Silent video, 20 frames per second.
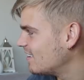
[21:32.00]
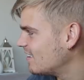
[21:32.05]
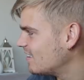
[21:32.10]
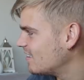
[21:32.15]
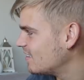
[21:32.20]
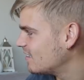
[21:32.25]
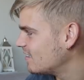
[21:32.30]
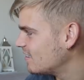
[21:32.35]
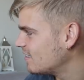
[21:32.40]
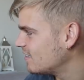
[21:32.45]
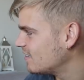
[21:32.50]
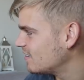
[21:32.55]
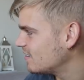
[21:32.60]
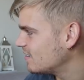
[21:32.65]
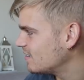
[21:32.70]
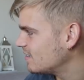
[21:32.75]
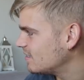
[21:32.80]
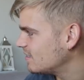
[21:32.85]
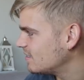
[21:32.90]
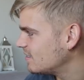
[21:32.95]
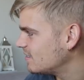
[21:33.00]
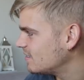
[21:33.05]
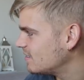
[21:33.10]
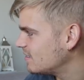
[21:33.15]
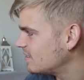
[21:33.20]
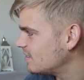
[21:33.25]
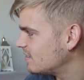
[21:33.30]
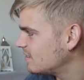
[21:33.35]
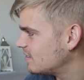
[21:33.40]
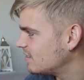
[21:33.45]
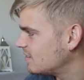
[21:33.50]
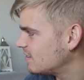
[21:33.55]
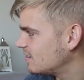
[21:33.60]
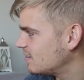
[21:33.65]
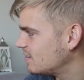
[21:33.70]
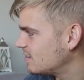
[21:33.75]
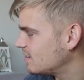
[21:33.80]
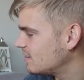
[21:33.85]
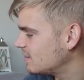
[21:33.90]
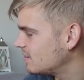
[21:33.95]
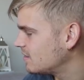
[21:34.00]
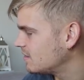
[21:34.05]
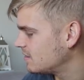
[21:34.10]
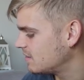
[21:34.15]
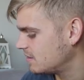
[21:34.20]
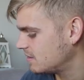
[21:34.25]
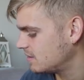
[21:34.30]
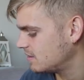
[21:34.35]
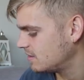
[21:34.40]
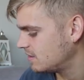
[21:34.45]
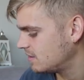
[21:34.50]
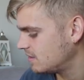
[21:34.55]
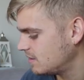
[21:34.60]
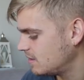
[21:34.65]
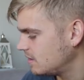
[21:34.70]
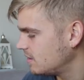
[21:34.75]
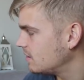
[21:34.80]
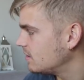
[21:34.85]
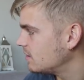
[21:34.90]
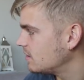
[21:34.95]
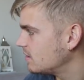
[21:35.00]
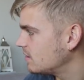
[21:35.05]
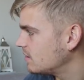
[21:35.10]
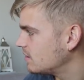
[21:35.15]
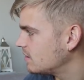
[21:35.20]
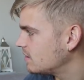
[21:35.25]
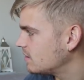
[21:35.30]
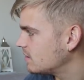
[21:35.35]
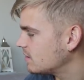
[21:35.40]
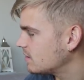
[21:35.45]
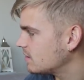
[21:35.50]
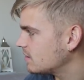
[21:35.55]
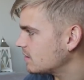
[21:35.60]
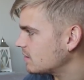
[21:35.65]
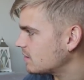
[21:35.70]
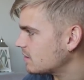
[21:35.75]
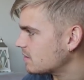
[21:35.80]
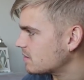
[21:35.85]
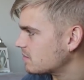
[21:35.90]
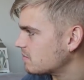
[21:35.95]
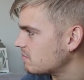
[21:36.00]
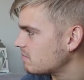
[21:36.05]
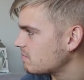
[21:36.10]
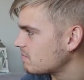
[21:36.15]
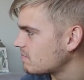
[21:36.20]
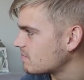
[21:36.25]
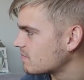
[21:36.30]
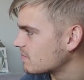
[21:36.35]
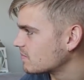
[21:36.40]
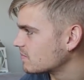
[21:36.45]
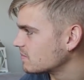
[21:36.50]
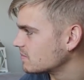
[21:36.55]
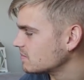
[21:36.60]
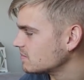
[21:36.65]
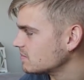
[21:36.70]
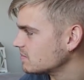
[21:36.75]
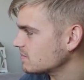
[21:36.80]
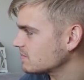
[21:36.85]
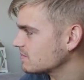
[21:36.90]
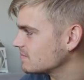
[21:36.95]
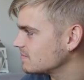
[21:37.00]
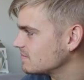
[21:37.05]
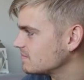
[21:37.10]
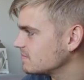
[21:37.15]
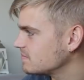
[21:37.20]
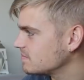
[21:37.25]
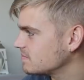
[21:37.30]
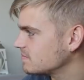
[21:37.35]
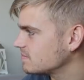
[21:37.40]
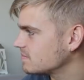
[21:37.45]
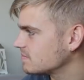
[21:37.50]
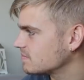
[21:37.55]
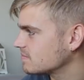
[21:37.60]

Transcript: No words are spoken by the person on screen.